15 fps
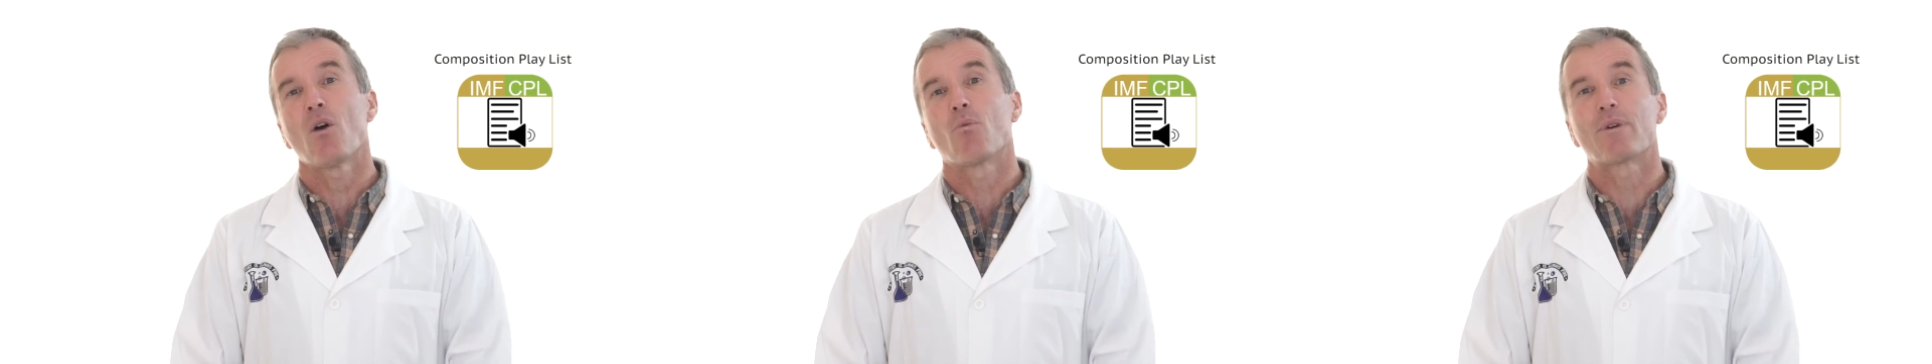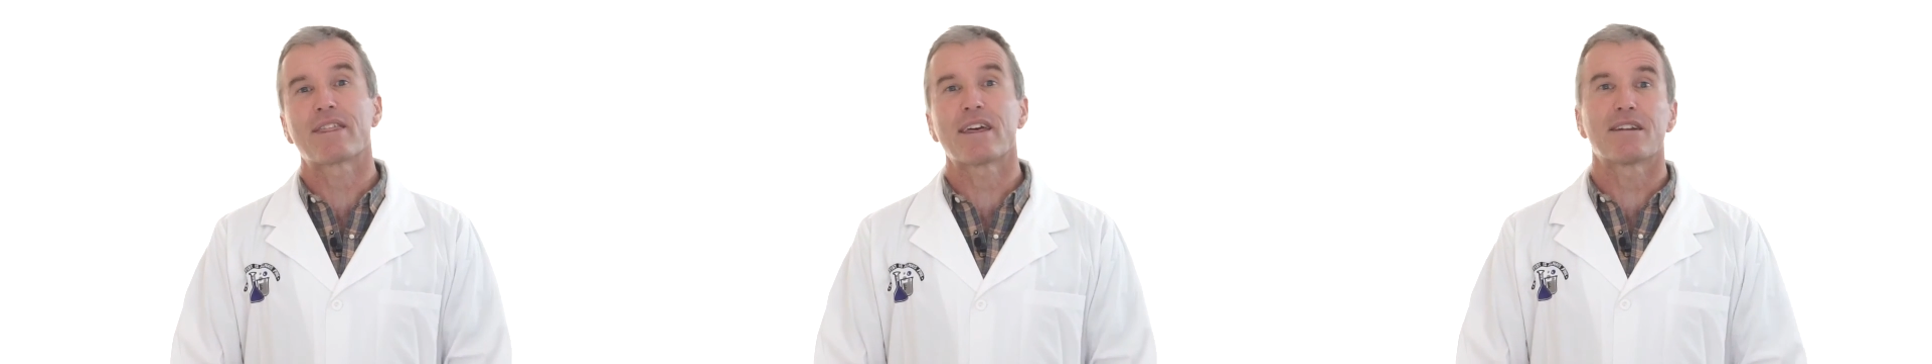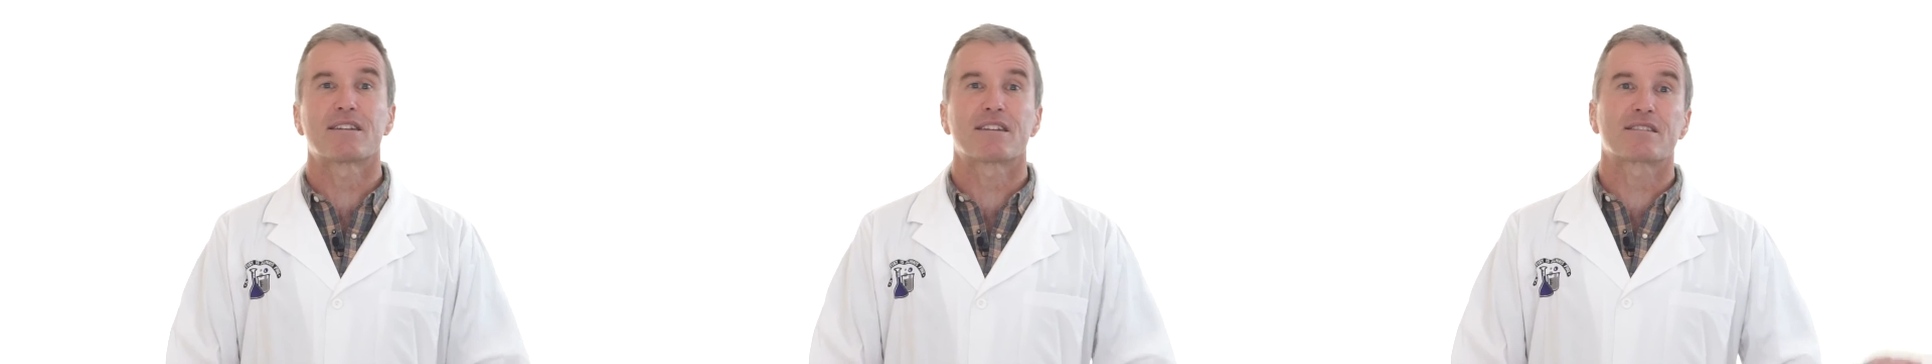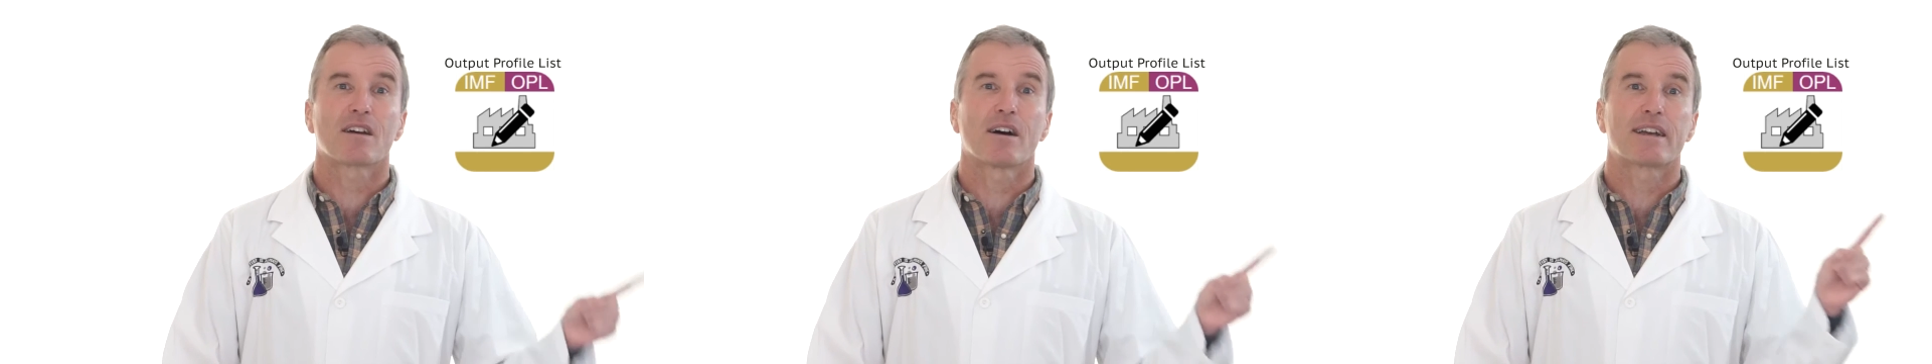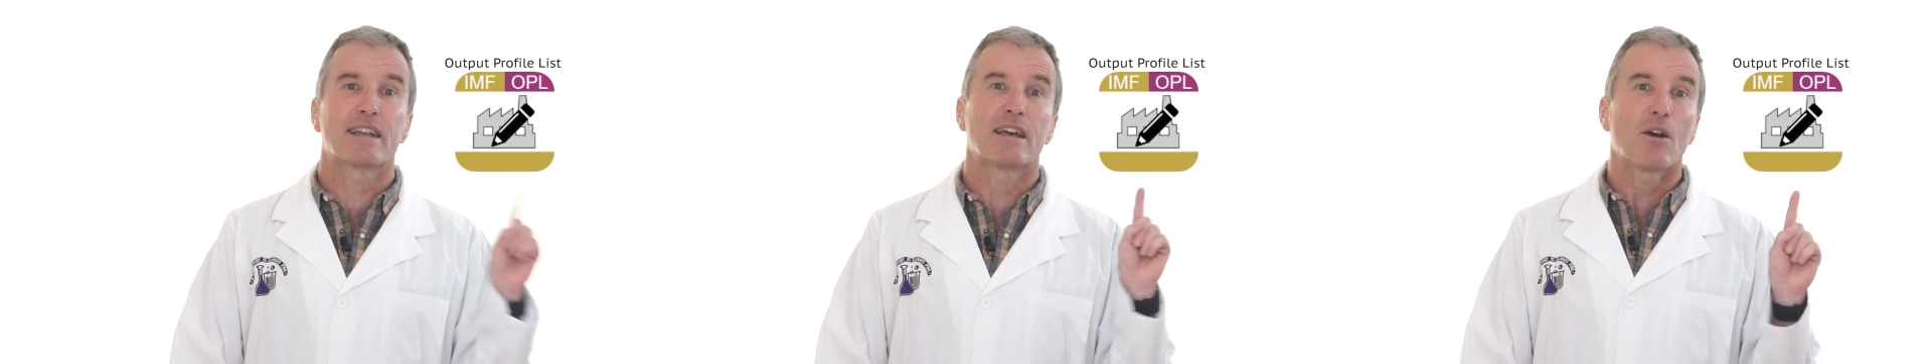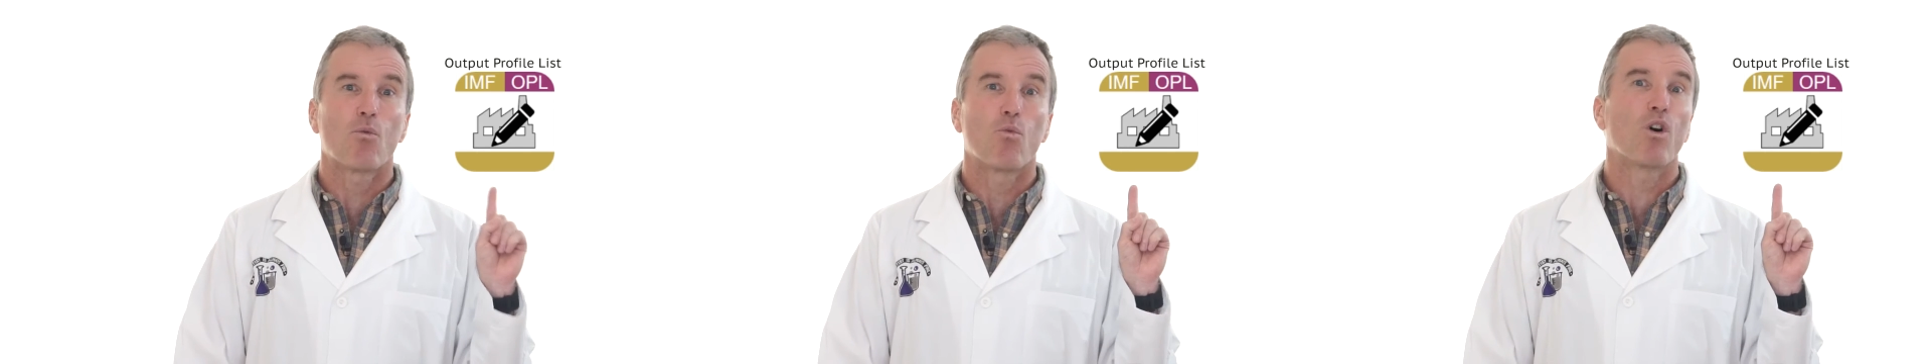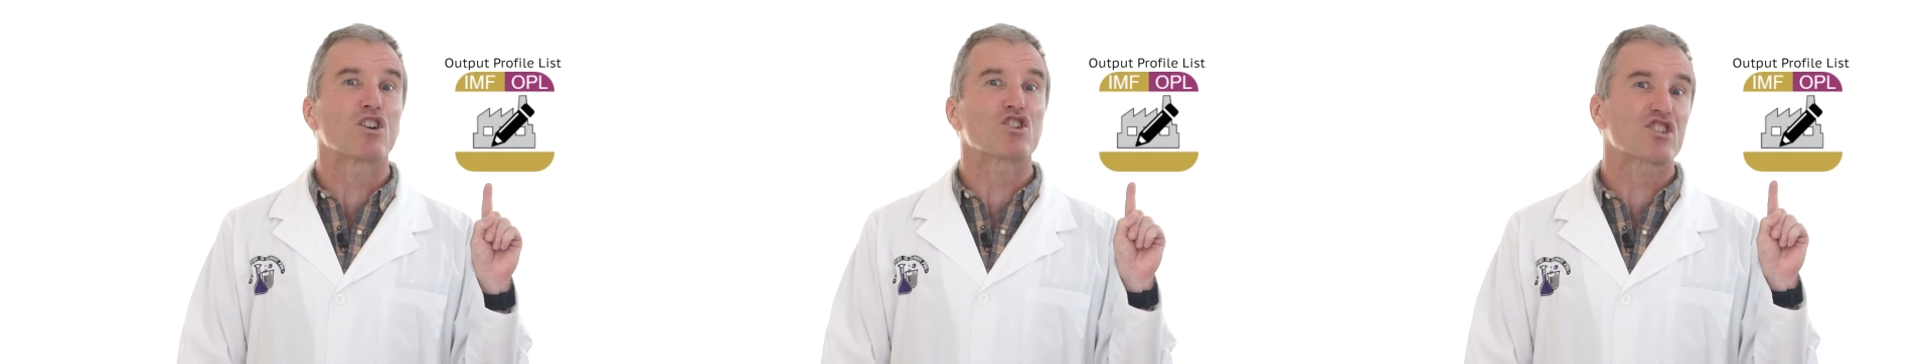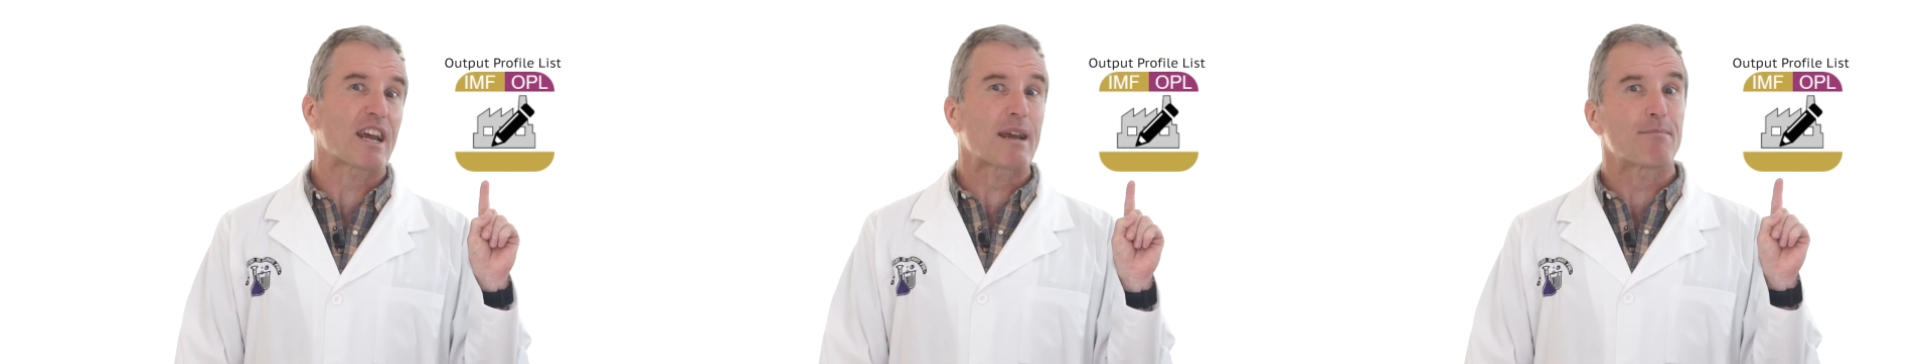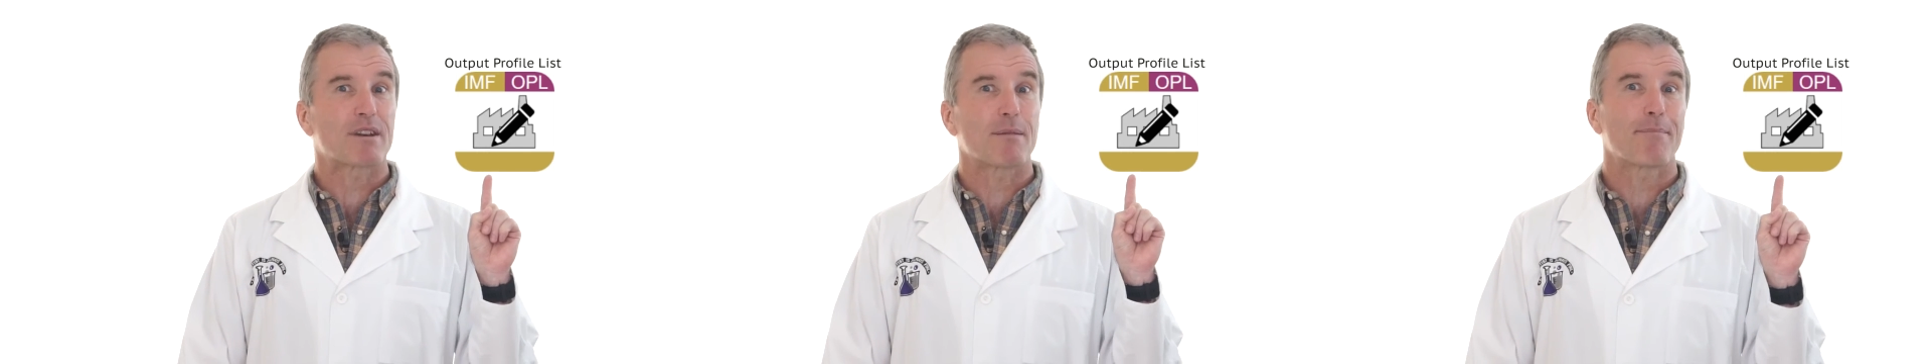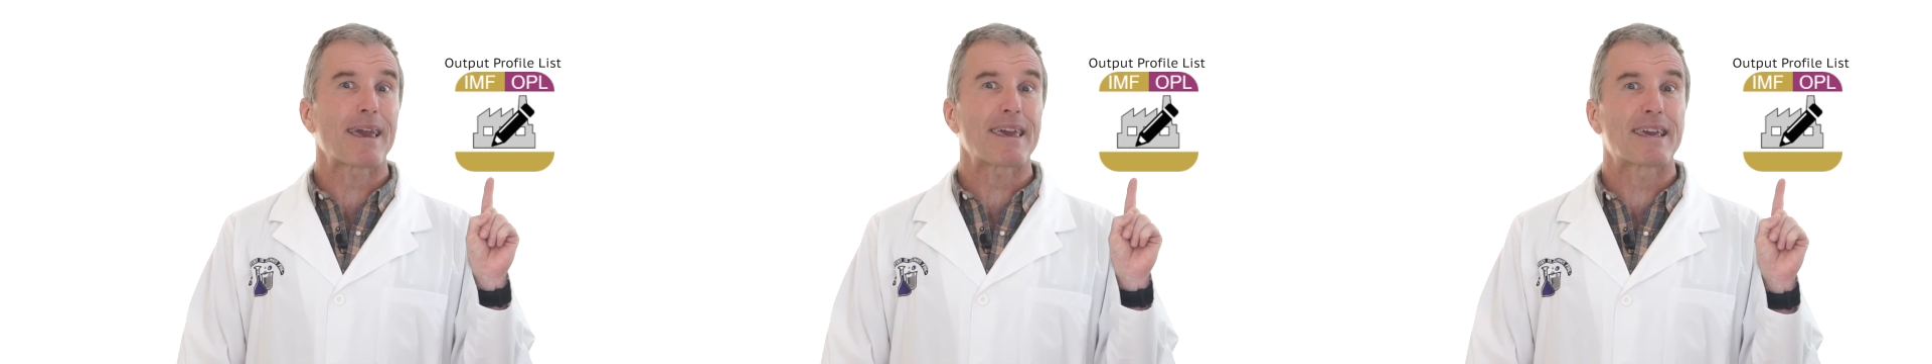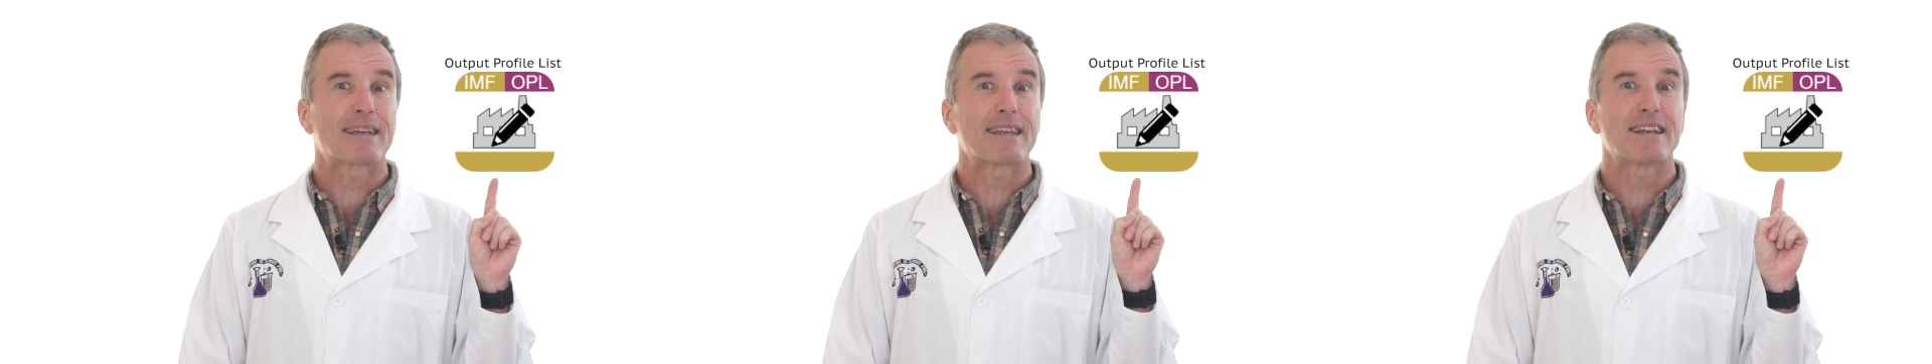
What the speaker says: We then decide what shape to bake it